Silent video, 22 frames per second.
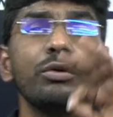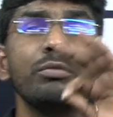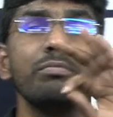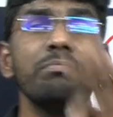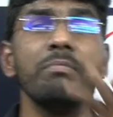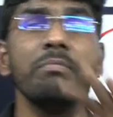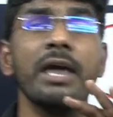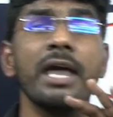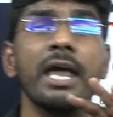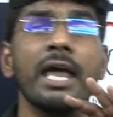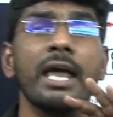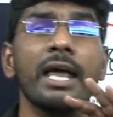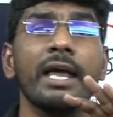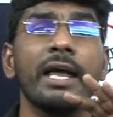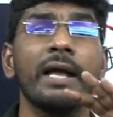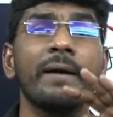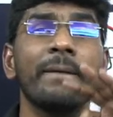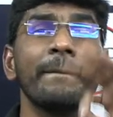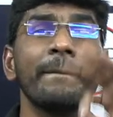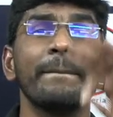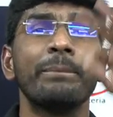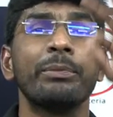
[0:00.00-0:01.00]
to
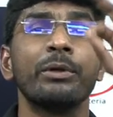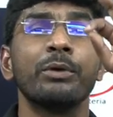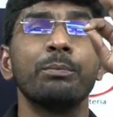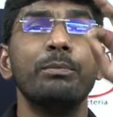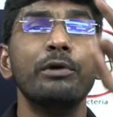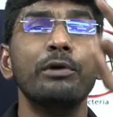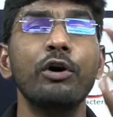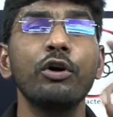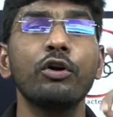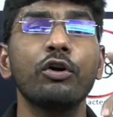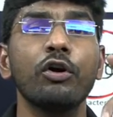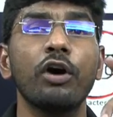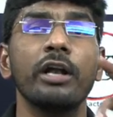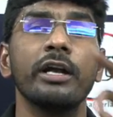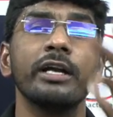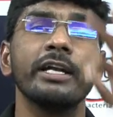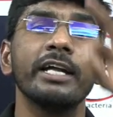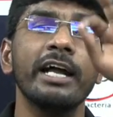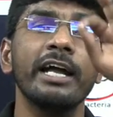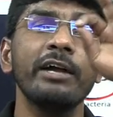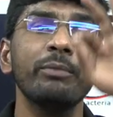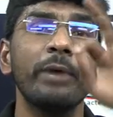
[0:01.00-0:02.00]
make blue
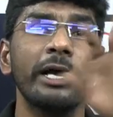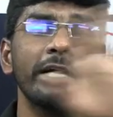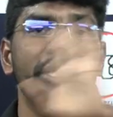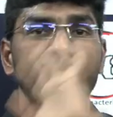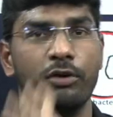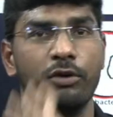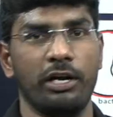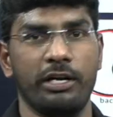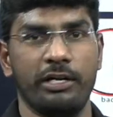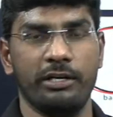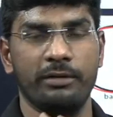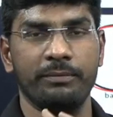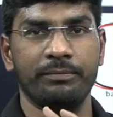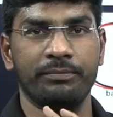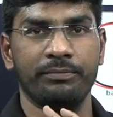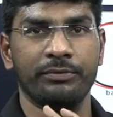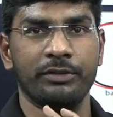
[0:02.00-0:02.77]
colony and white colony?